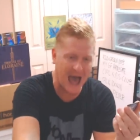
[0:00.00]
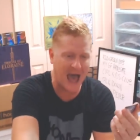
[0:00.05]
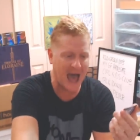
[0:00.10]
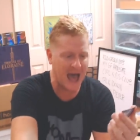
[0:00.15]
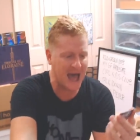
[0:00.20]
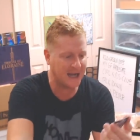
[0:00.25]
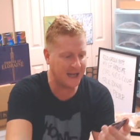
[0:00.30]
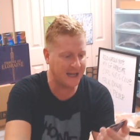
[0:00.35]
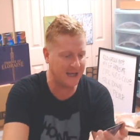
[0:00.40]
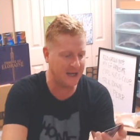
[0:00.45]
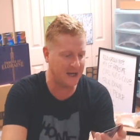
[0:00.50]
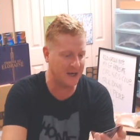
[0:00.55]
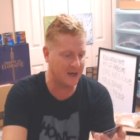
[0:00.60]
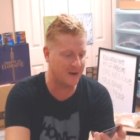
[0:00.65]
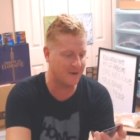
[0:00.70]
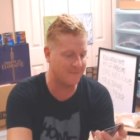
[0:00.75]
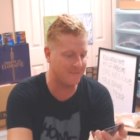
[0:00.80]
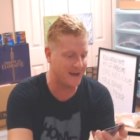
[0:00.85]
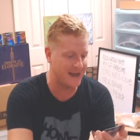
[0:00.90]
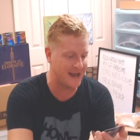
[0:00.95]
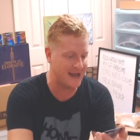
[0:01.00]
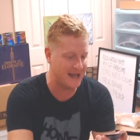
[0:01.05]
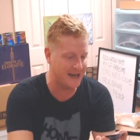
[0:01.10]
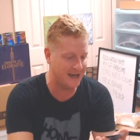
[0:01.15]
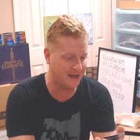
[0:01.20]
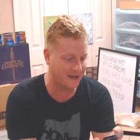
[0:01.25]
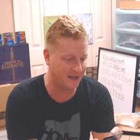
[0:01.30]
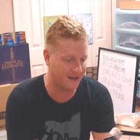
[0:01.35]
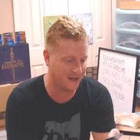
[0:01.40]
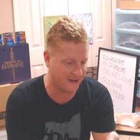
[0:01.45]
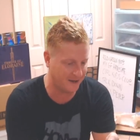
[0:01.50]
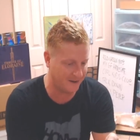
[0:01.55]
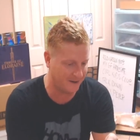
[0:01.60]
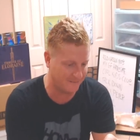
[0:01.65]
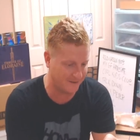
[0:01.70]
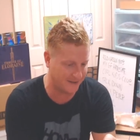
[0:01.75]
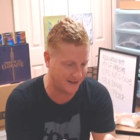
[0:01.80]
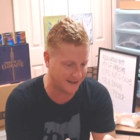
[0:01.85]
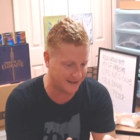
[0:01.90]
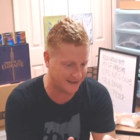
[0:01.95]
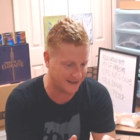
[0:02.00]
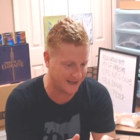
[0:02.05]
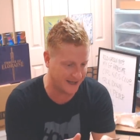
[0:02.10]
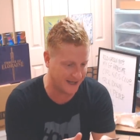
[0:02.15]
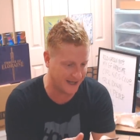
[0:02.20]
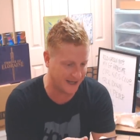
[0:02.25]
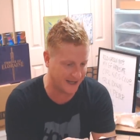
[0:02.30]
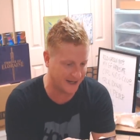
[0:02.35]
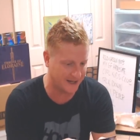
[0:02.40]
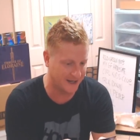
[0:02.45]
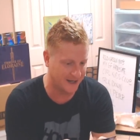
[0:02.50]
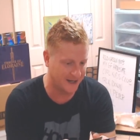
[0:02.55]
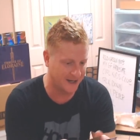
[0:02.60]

out of here, man. Oh my god.